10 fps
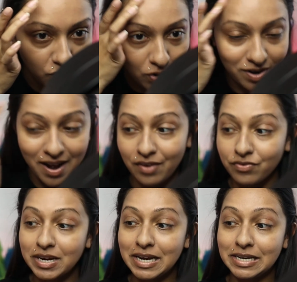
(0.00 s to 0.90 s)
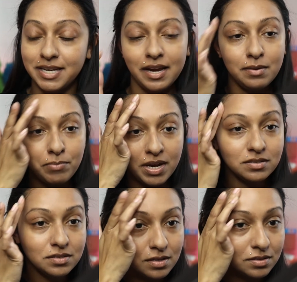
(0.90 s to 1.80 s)
for an everyday
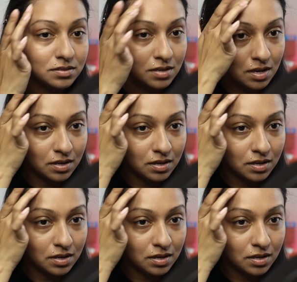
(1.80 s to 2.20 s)
basis.